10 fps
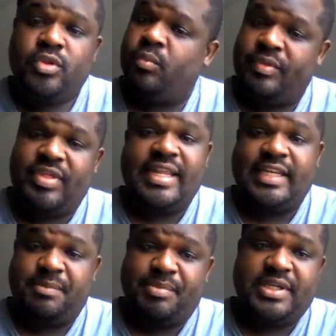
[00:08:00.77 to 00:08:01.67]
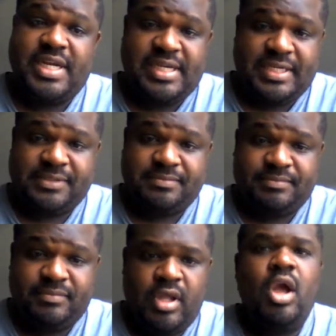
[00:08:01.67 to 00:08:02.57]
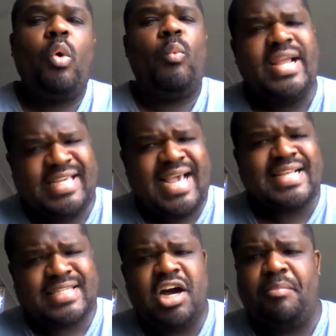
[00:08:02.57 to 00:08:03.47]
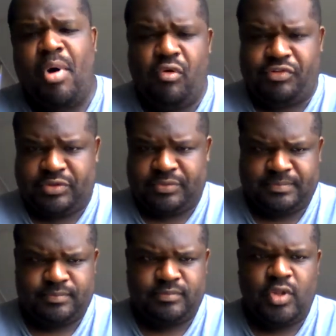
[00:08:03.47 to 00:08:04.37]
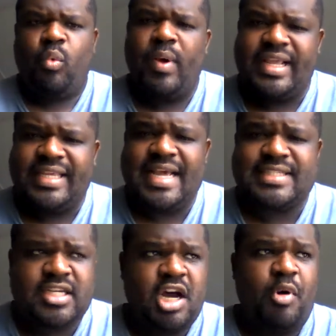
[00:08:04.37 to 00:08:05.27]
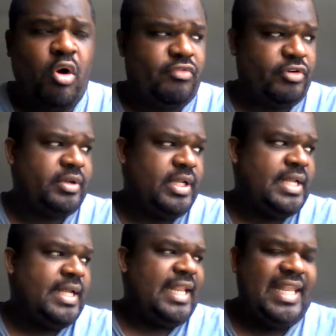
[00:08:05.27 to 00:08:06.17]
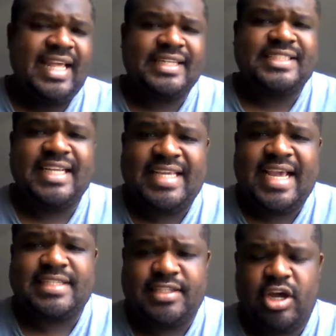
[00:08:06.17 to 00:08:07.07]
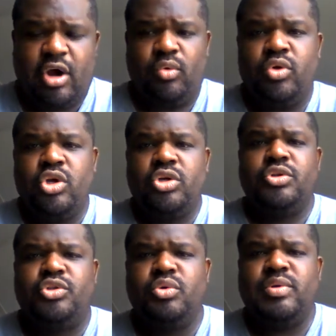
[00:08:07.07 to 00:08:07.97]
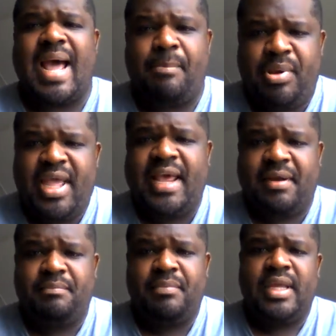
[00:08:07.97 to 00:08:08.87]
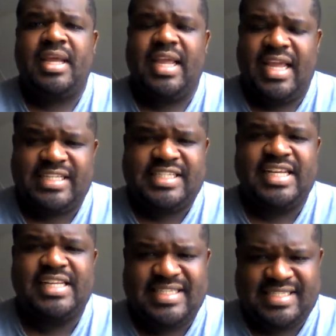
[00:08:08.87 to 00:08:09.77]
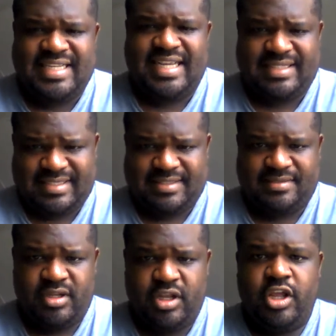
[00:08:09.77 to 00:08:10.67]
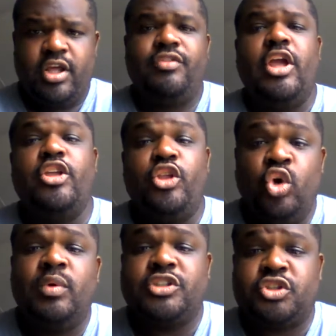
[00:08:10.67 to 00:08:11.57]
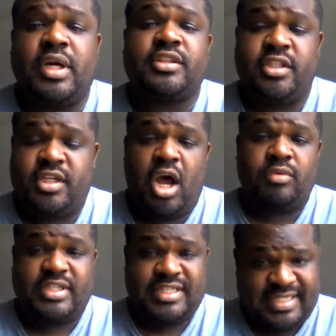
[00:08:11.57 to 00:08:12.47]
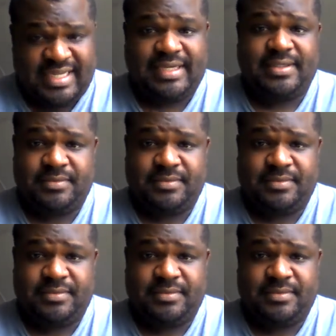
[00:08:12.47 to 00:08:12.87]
when they need to be done. When guests come over, when guests come over, let your guests know. Do not pet him until he sits. Then you instruct the dog to sit,